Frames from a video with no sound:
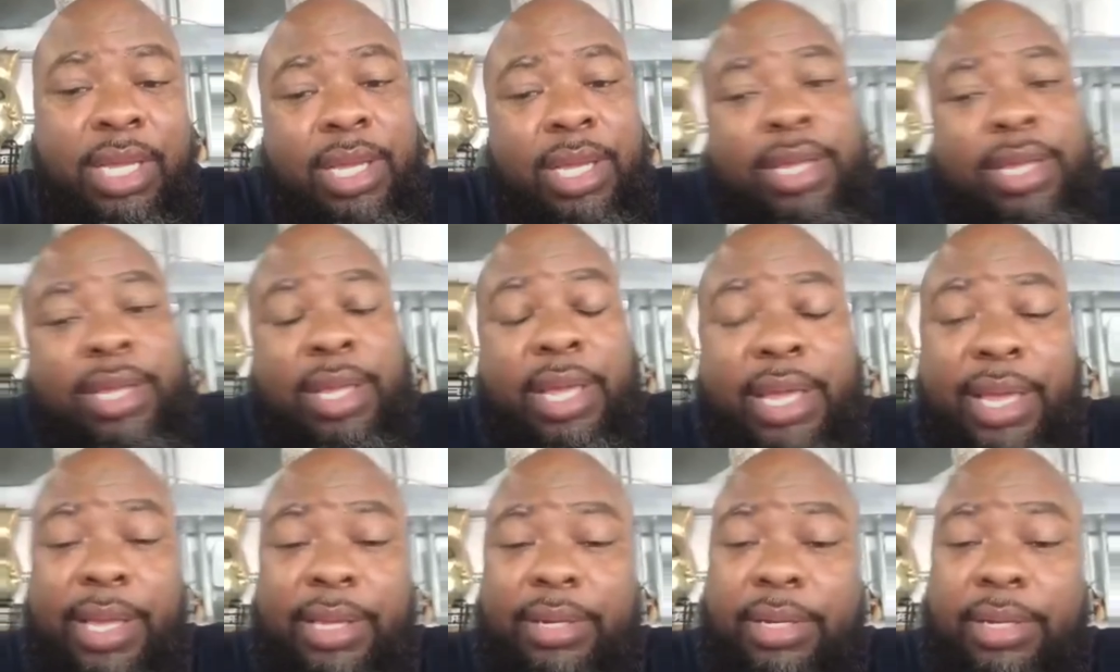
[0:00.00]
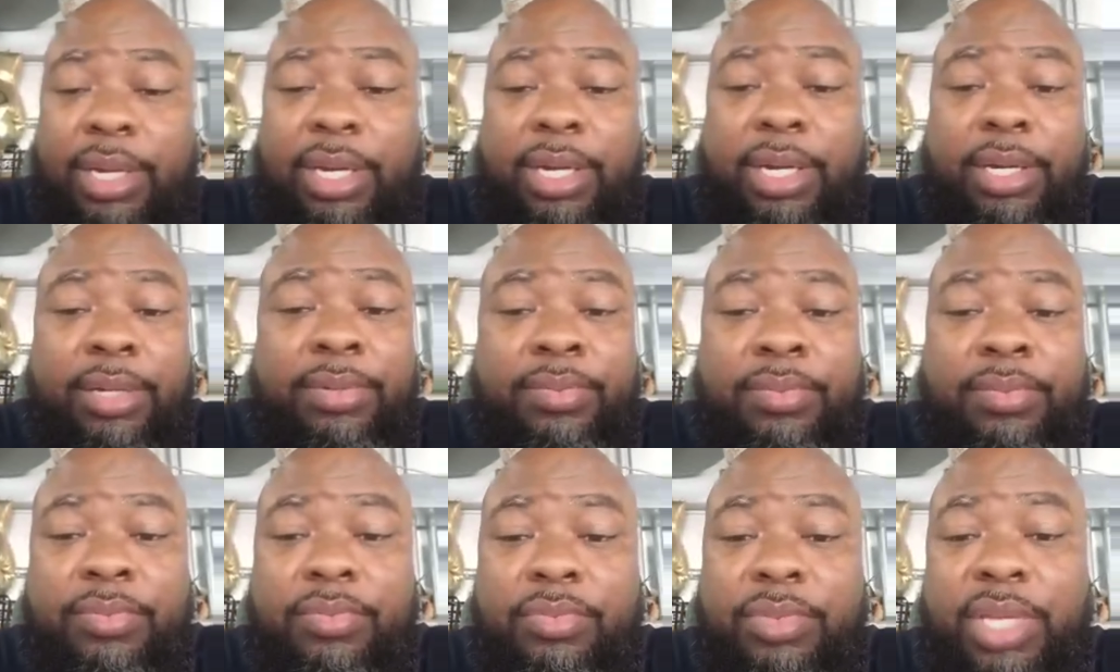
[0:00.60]
And
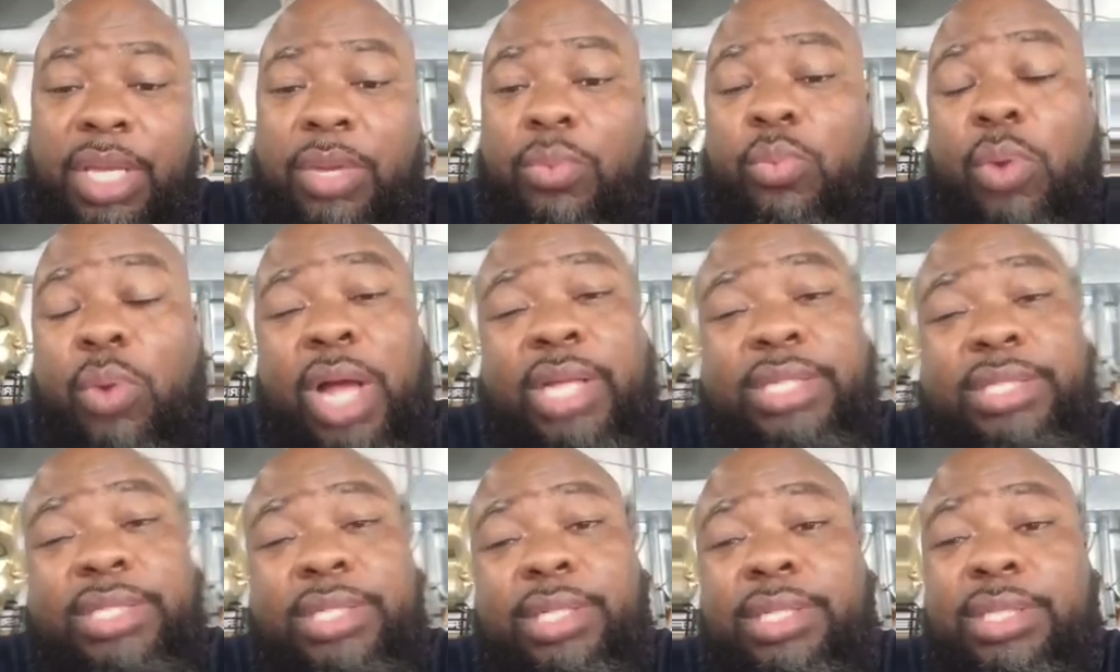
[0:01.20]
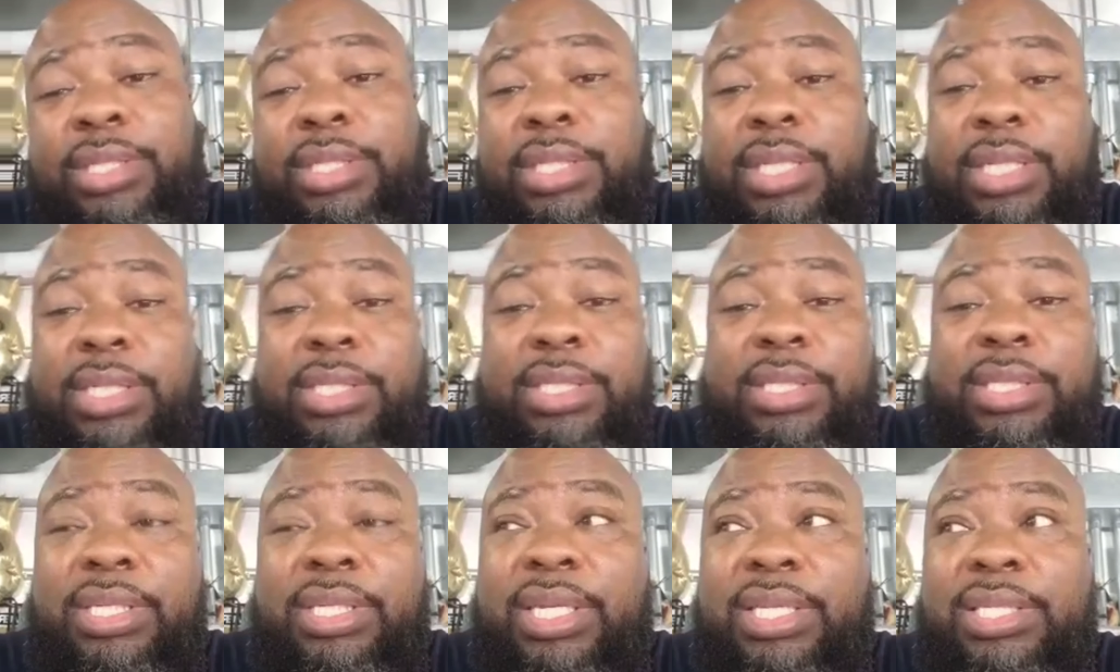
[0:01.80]
keep watching, because
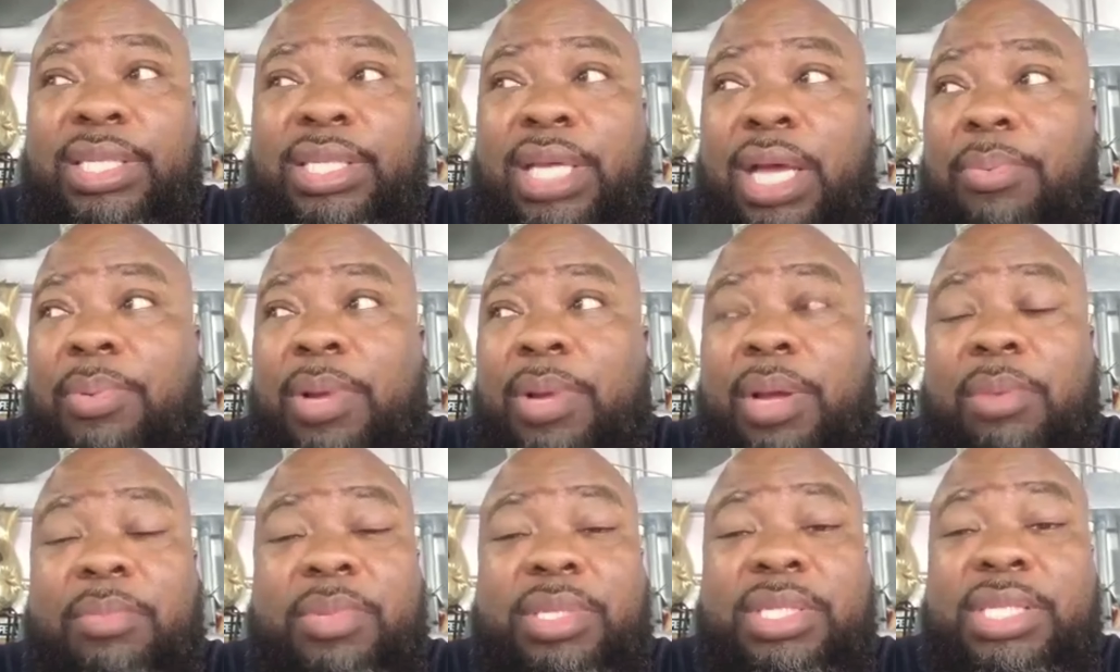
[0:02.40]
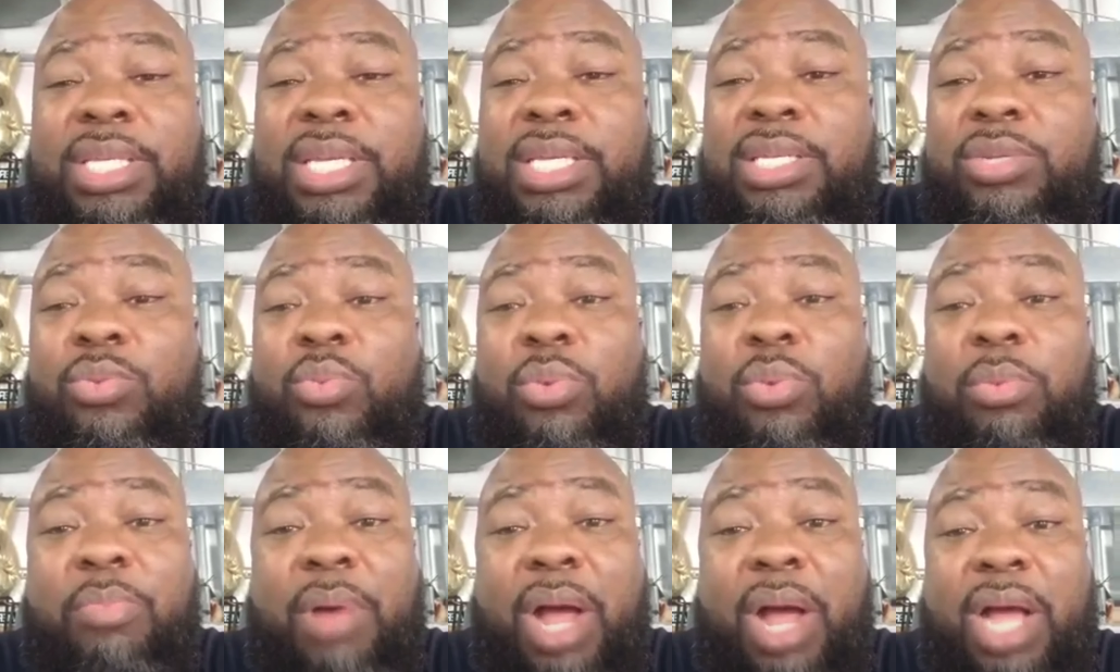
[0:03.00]
this upcoming season, when
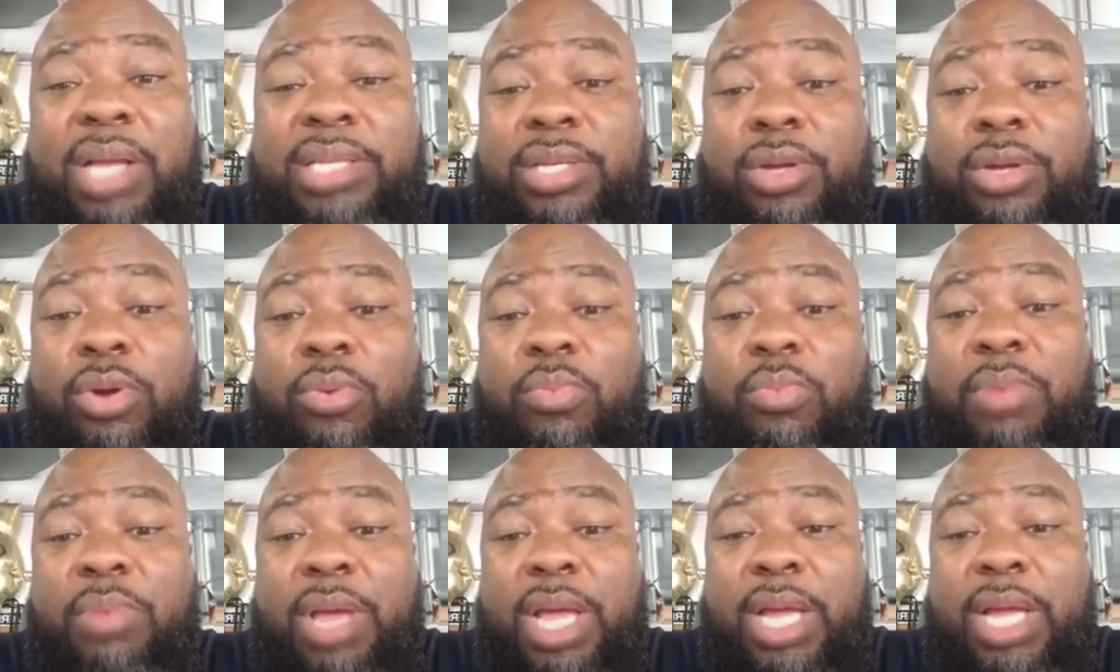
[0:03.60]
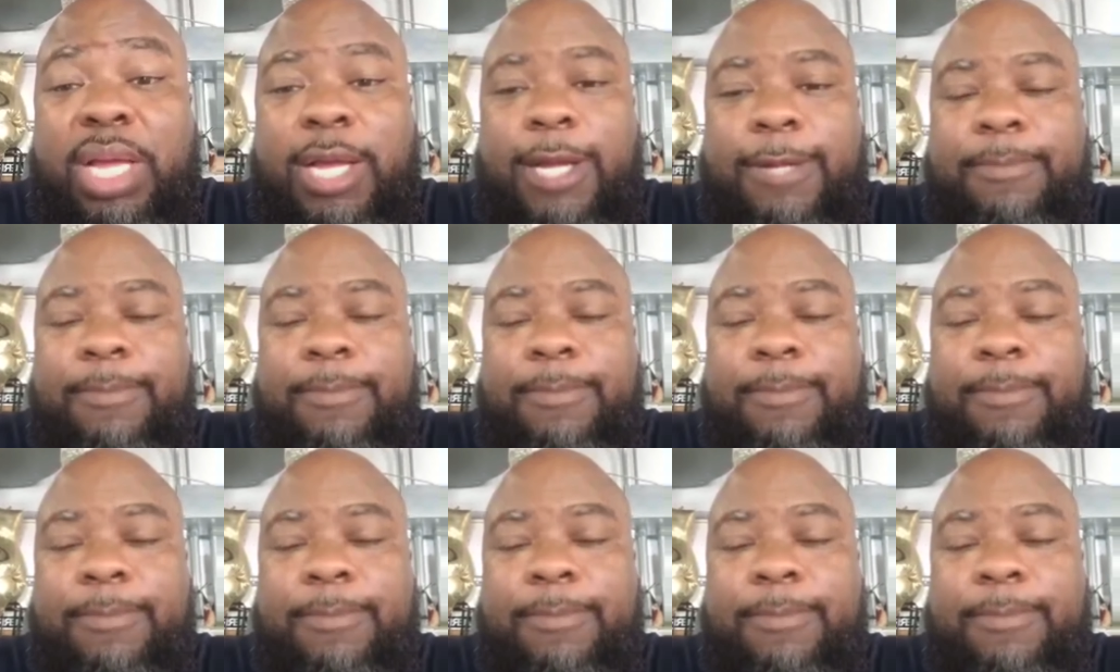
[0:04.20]
boxing open back up,